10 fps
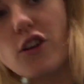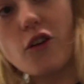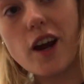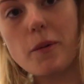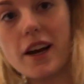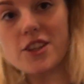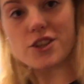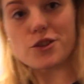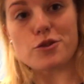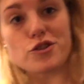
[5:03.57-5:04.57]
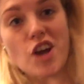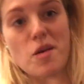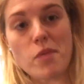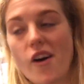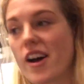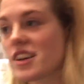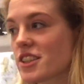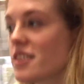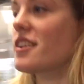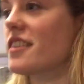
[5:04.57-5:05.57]
a great way to sort of stand behind,
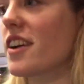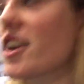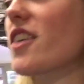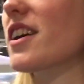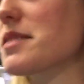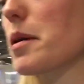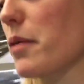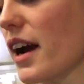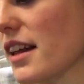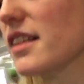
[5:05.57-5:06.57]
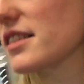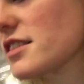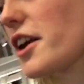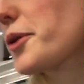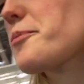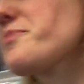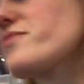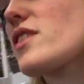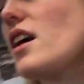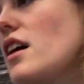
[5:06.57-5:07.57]
and there you go, there's my brand. So
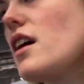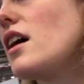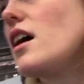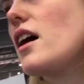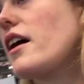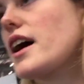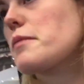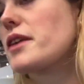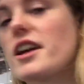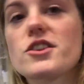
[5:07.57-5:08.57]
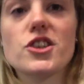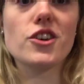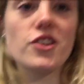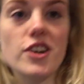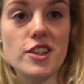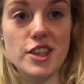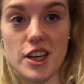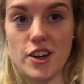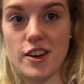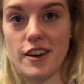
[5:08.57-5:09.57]
I am going to
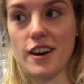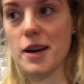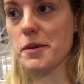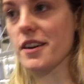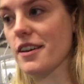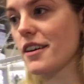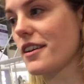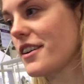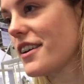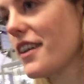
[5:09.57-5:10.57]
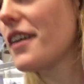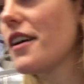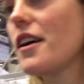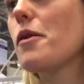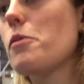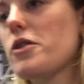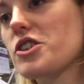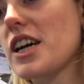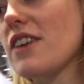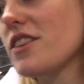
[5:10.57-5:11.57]
continue. I'm going to
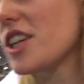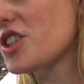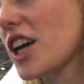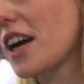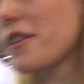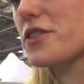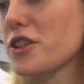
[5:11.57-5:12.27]
wash down these shelves